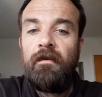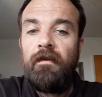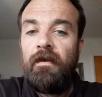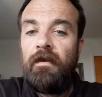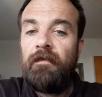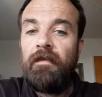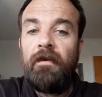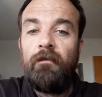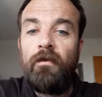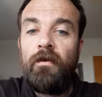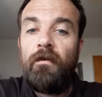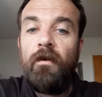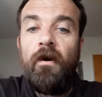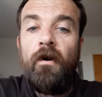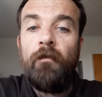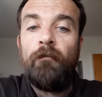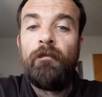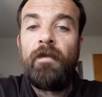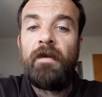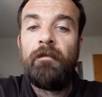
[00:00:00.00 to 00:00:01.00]
and that we are
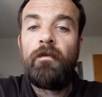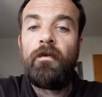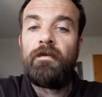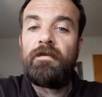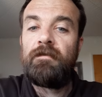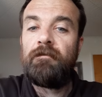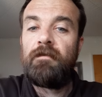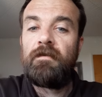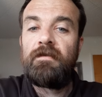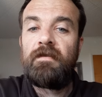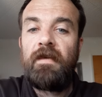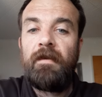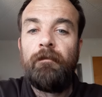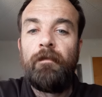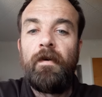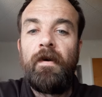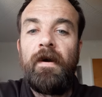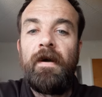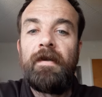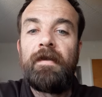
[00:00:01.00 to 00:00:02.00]
all members of the same
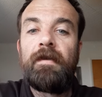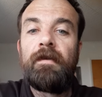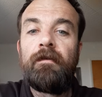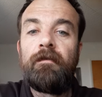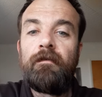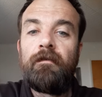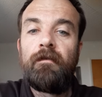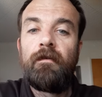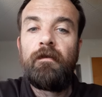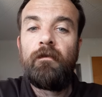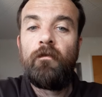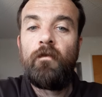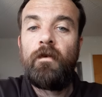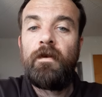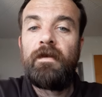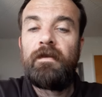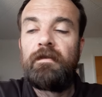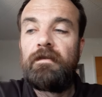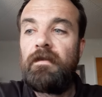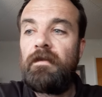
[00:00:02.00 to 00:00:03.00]
body uh,
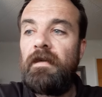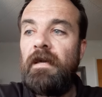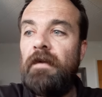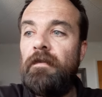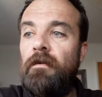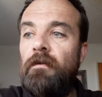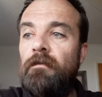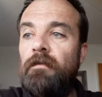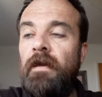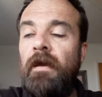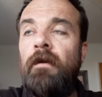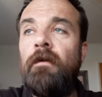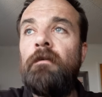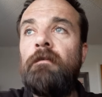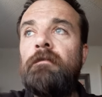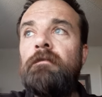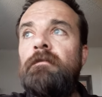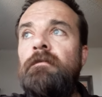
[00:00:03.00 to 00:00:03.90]
working together. Now,